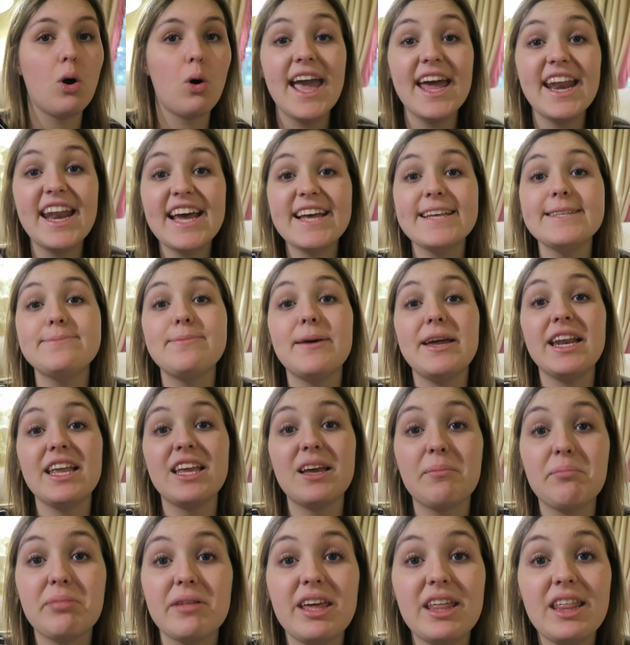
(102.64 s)
It has been
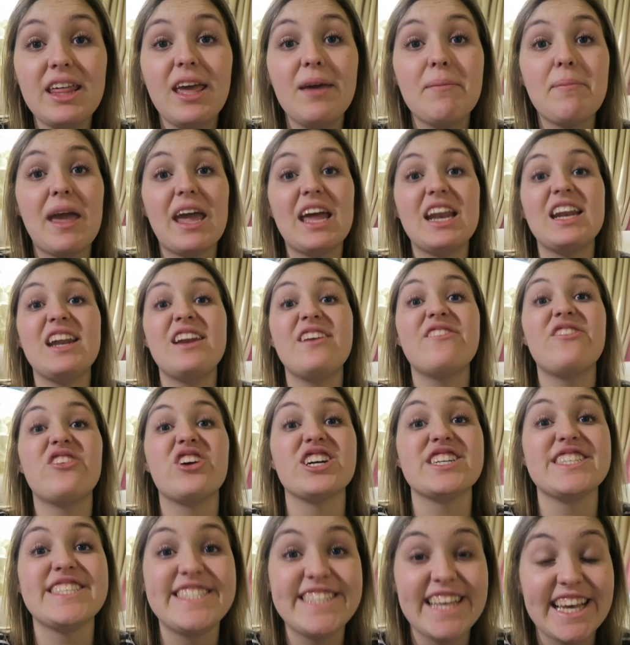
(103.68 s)
completely abandoned
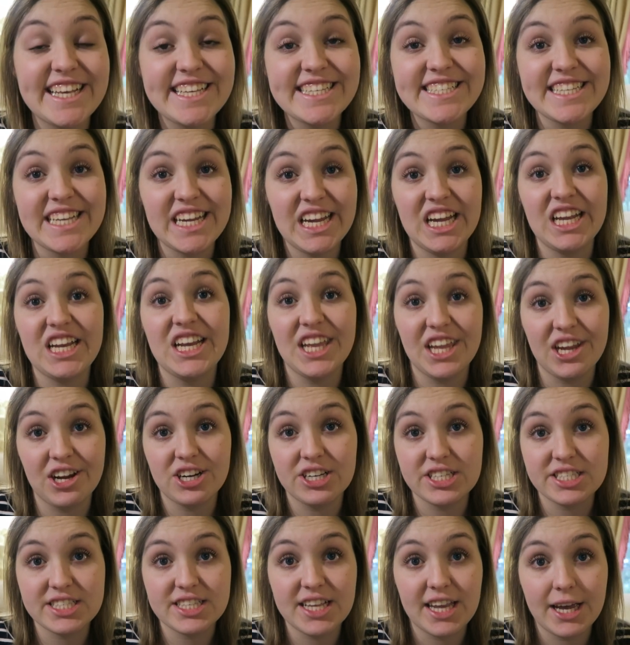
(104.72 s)
for 16
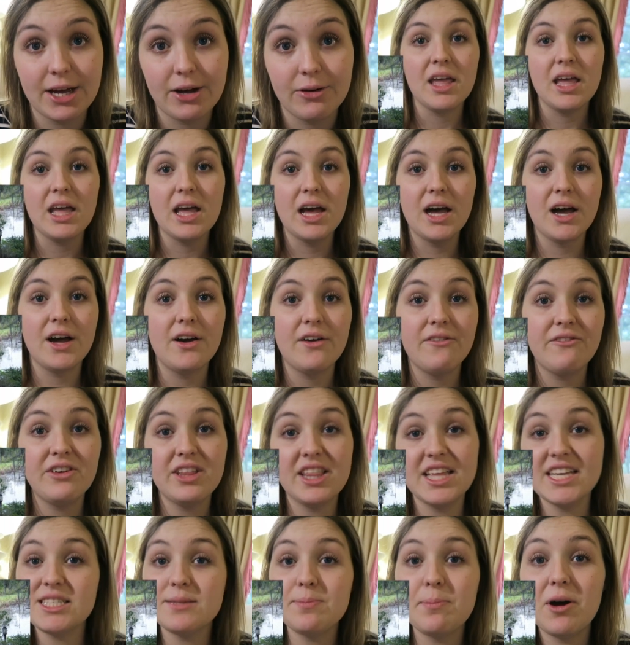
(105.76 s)
years now. For
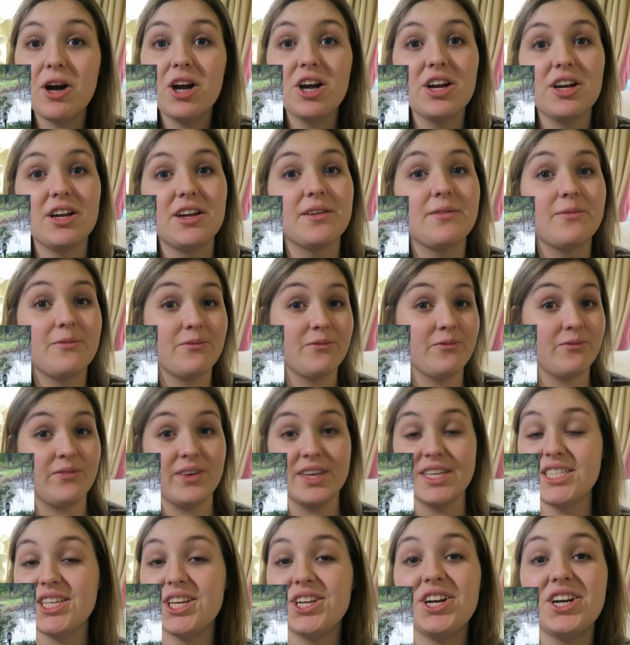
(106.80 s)
this park,
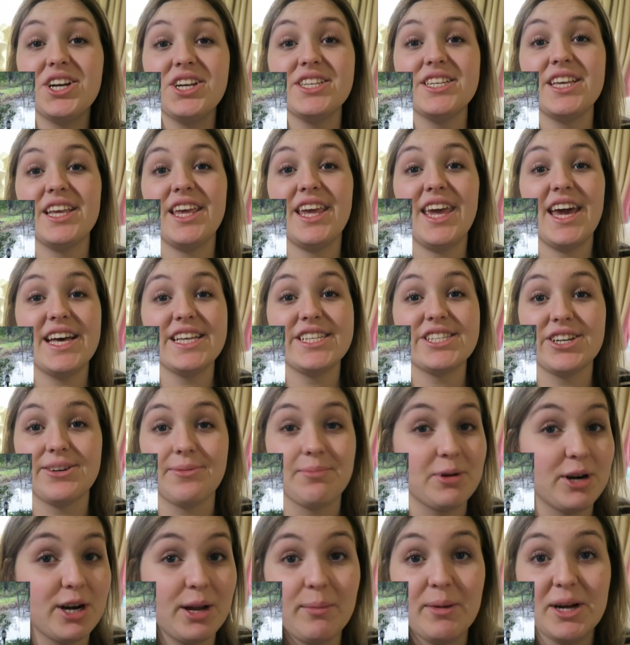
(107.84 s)
visitors and guests are
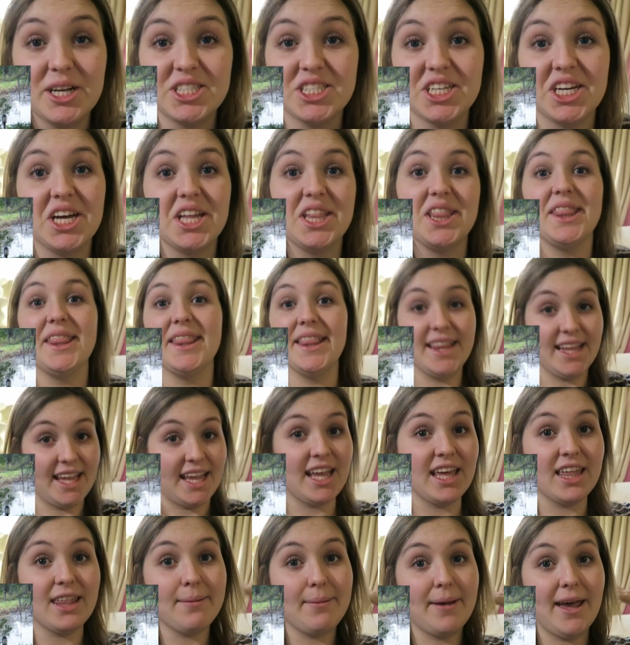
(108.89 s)
pretty much a
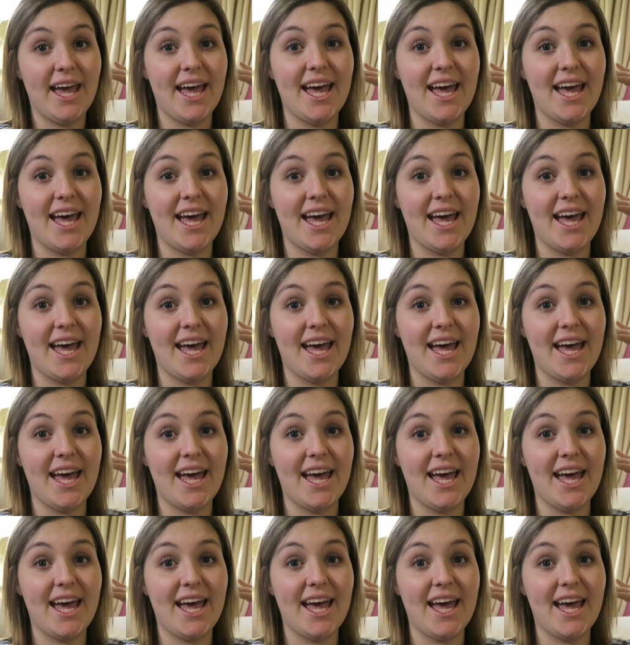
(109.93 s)
thing of the